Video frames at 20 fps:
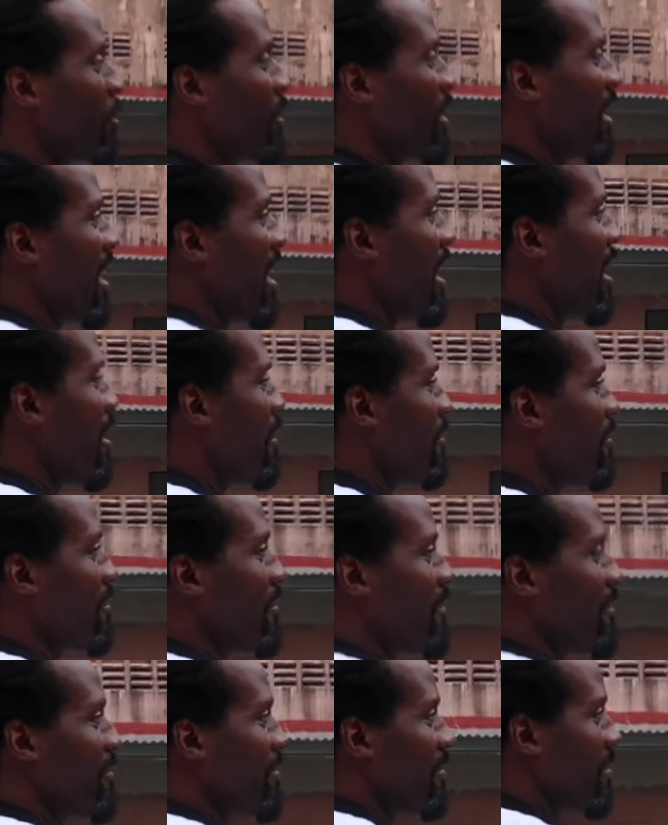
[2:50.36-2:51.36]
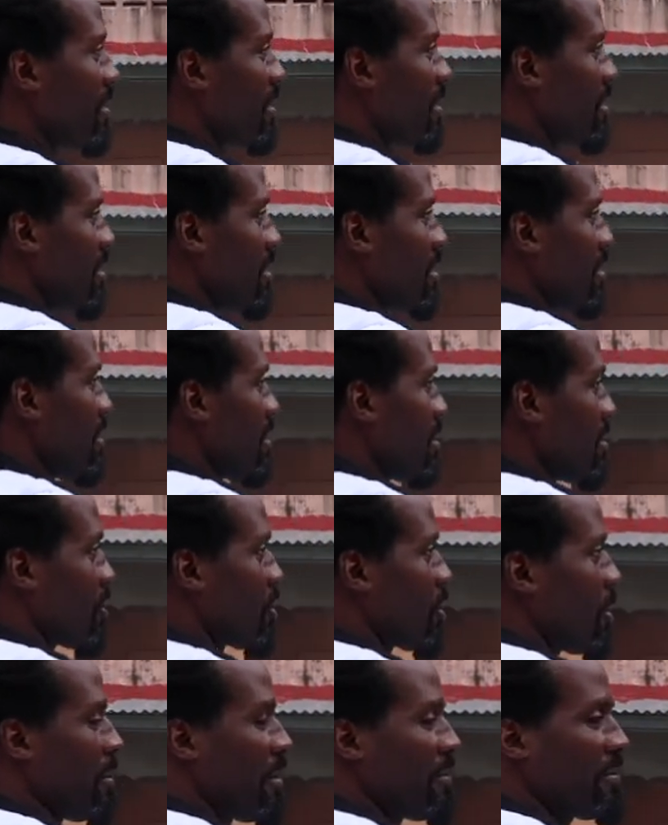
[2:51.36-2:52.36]
We have
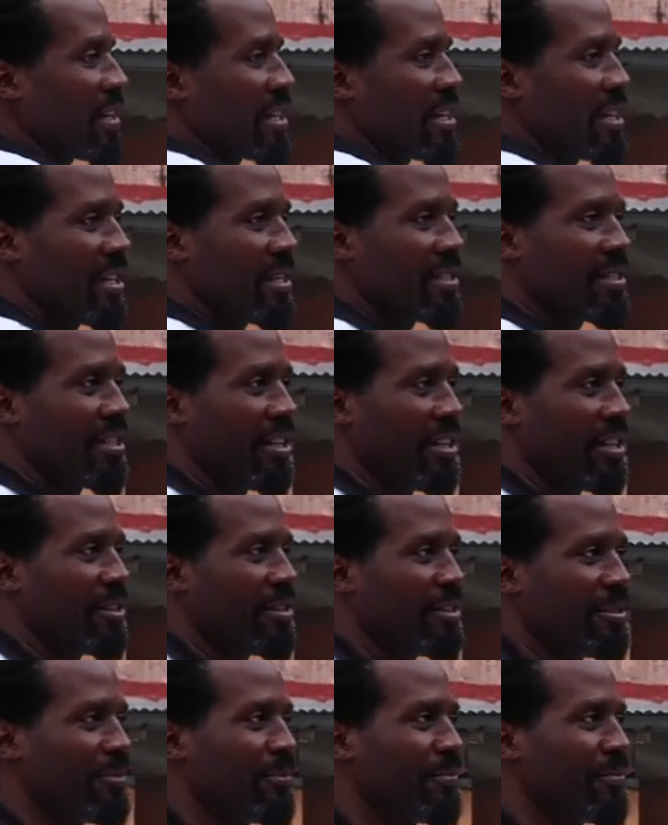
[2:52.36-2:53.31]
some of the kids here,